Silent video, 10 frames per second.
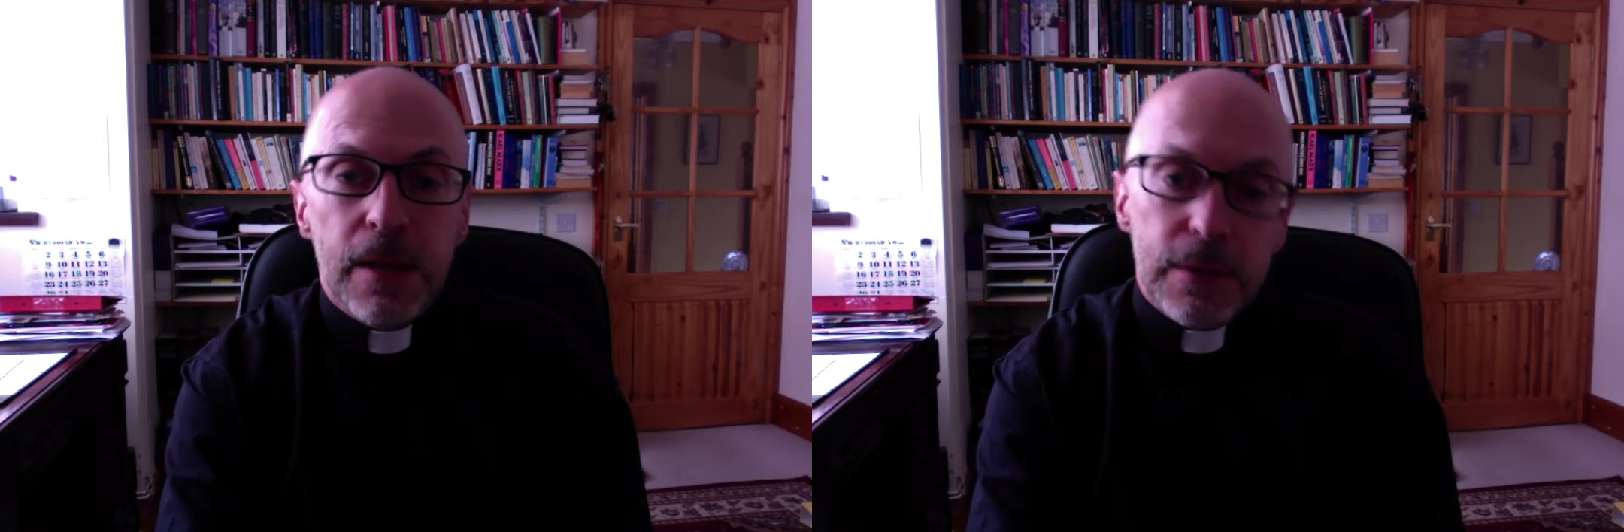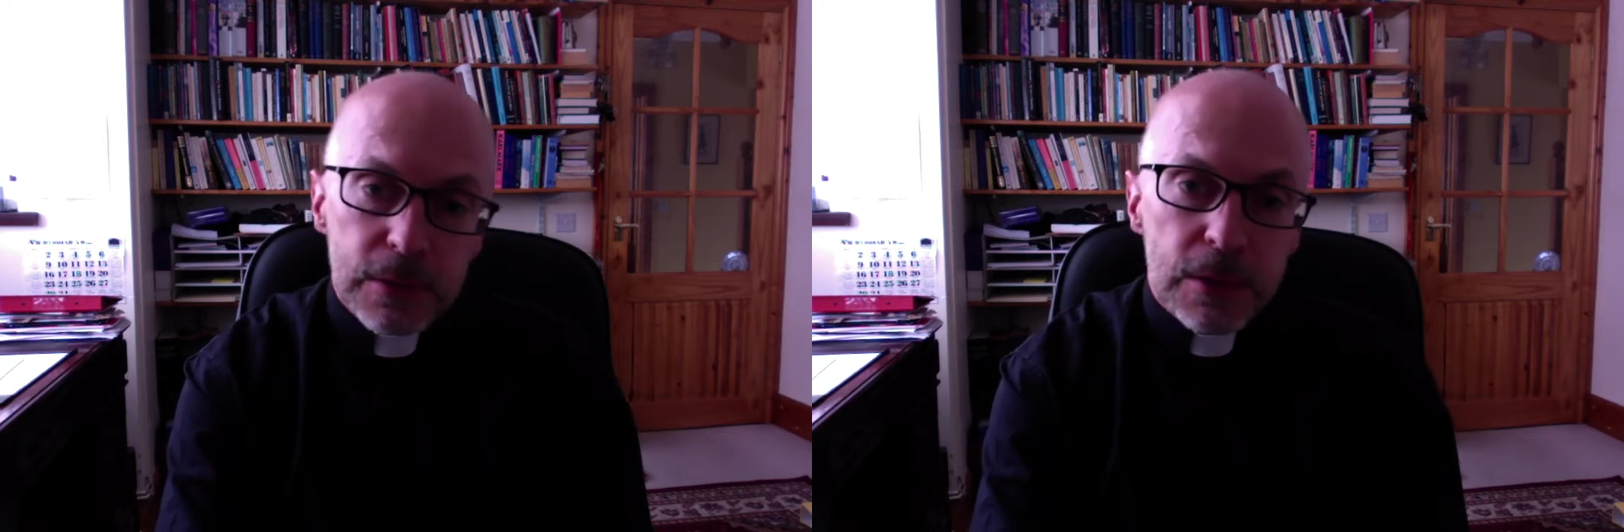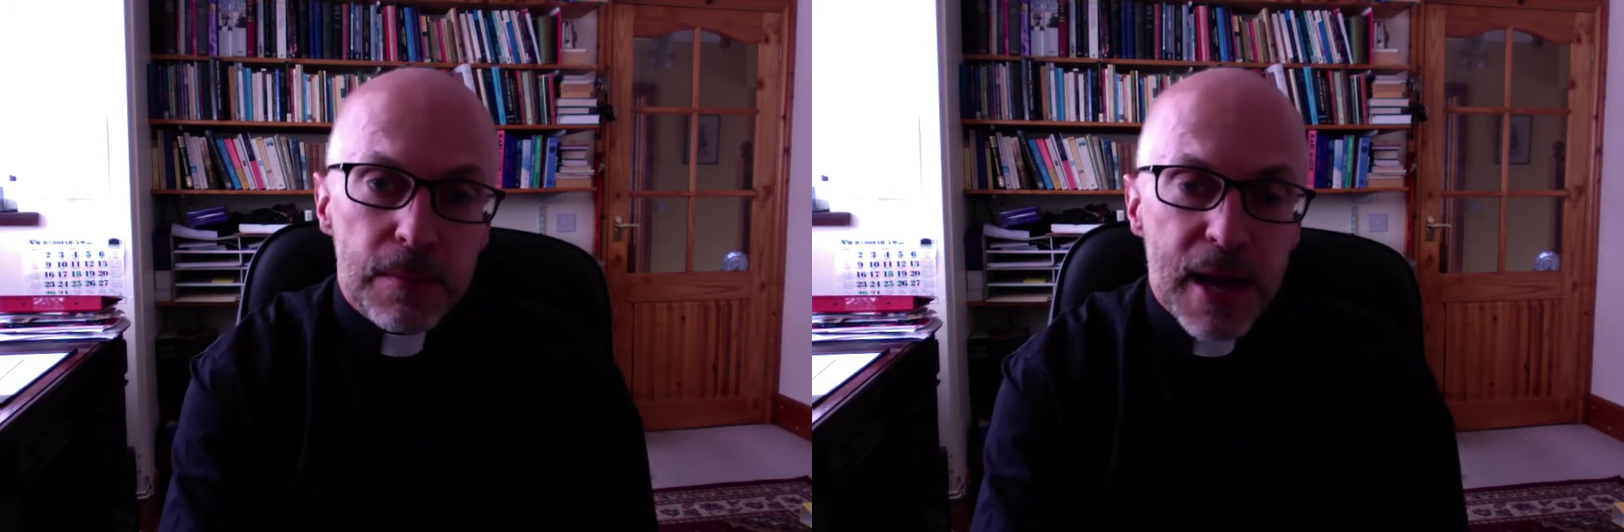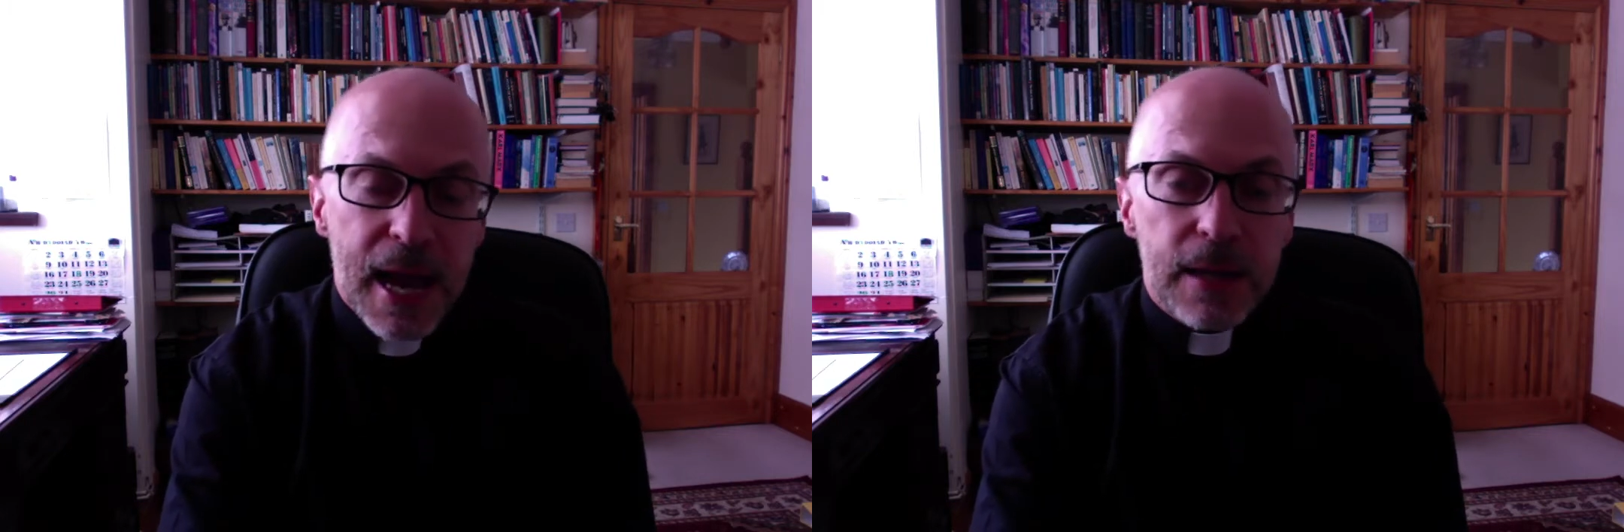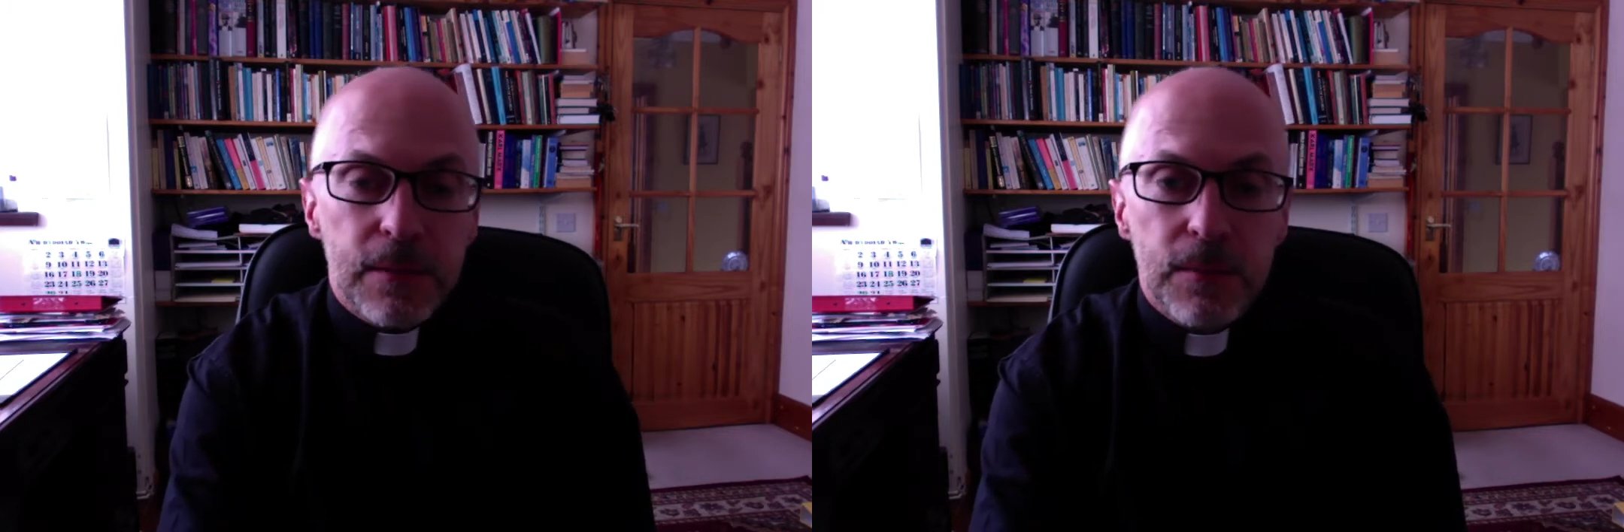to the
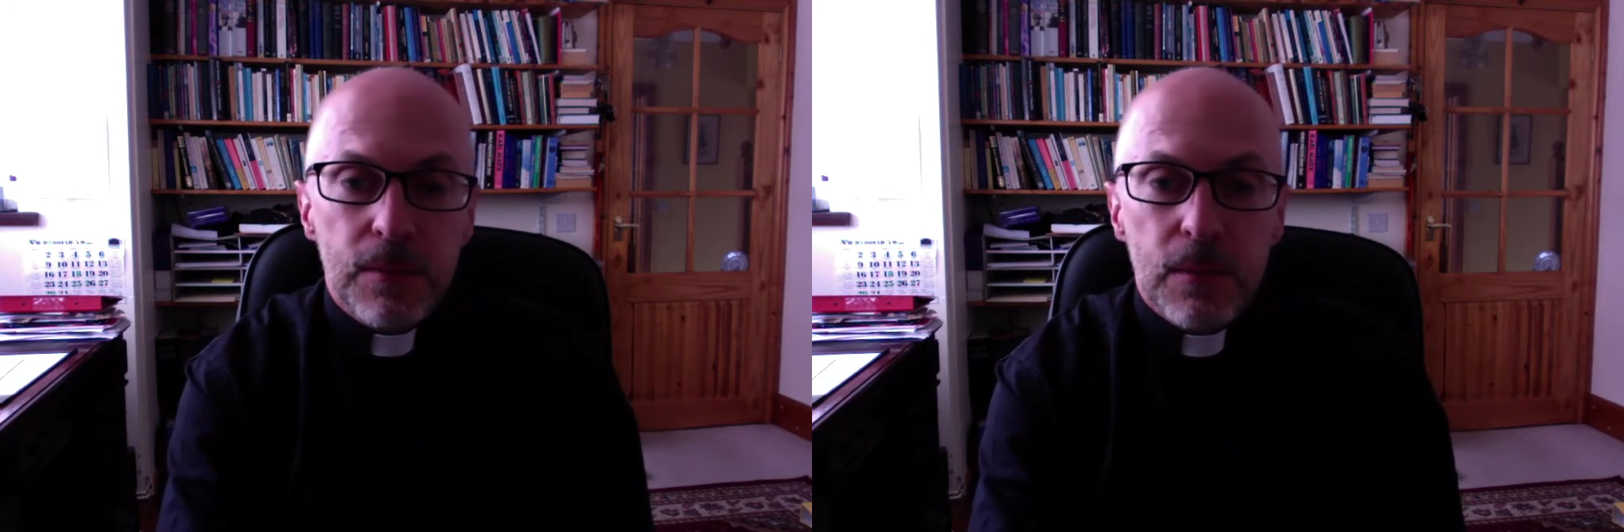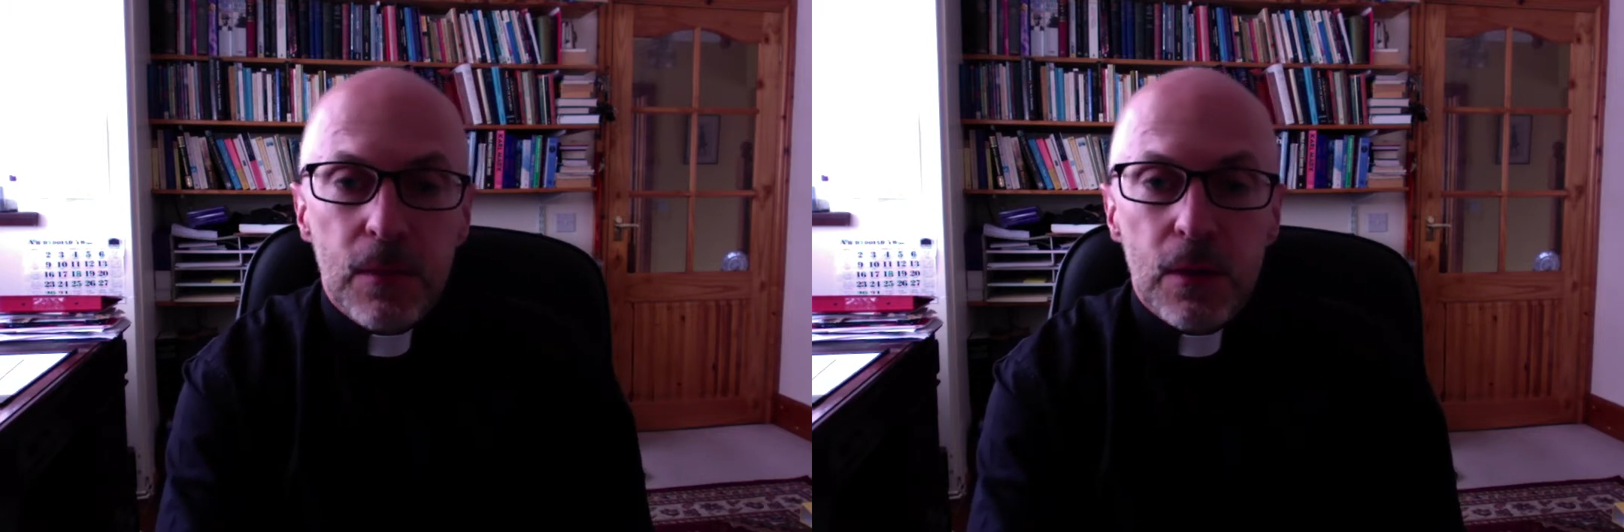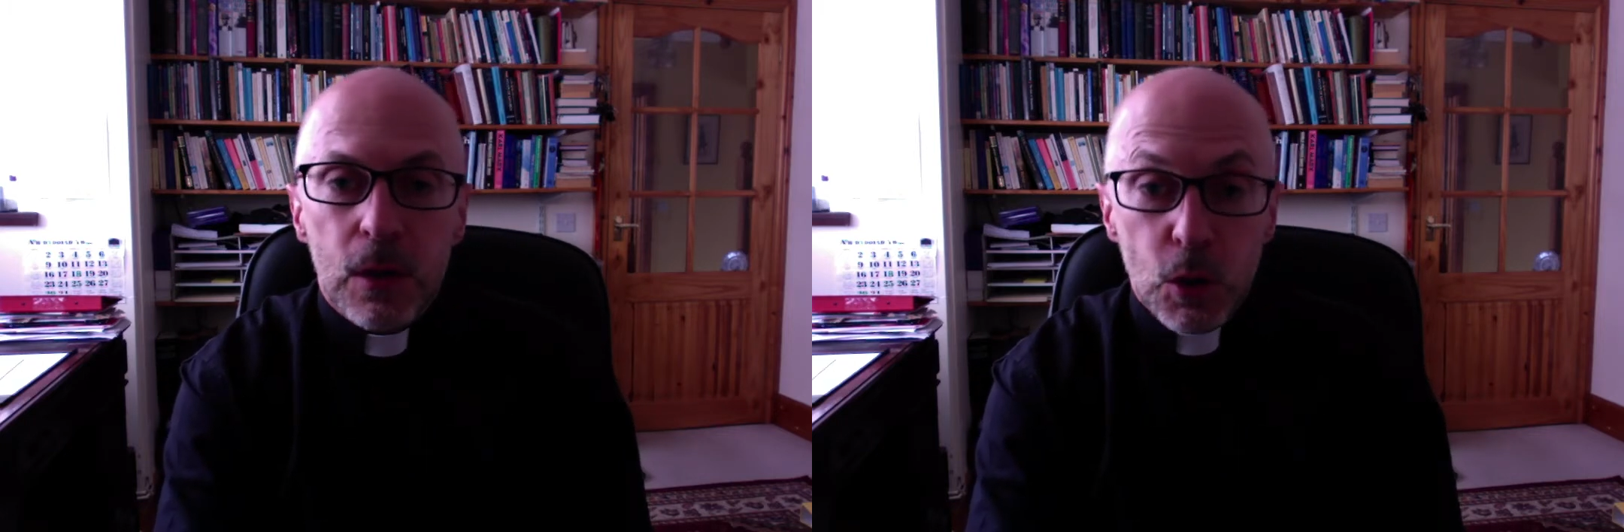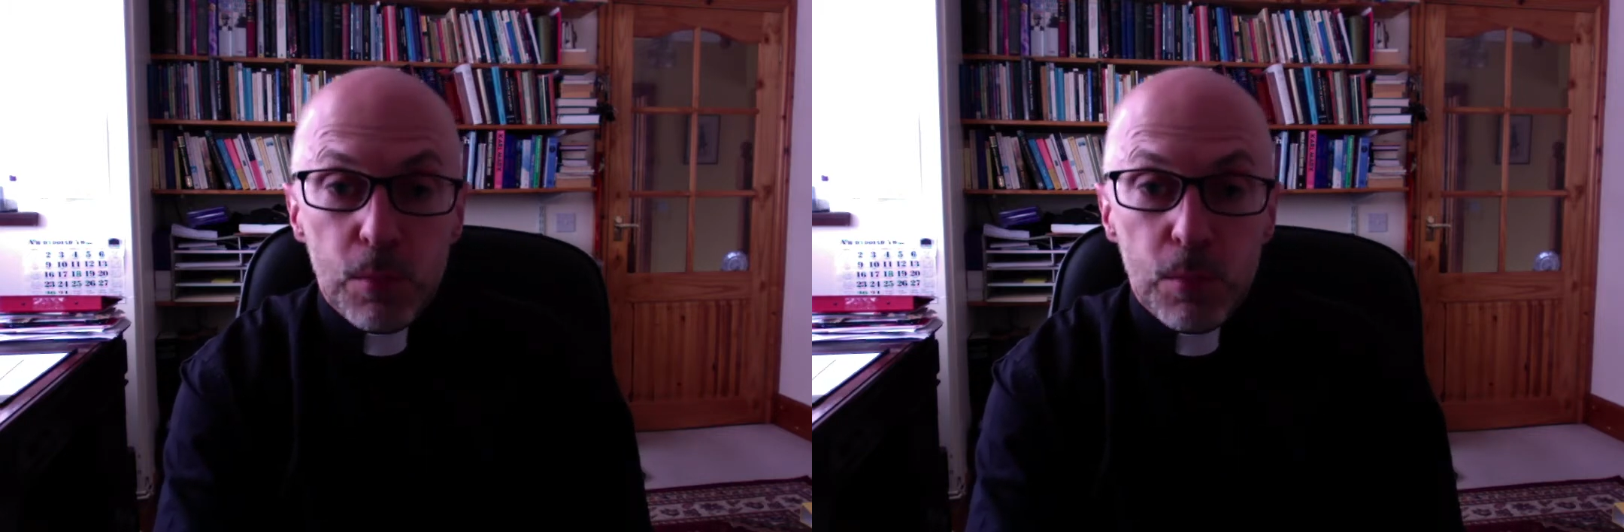man who'd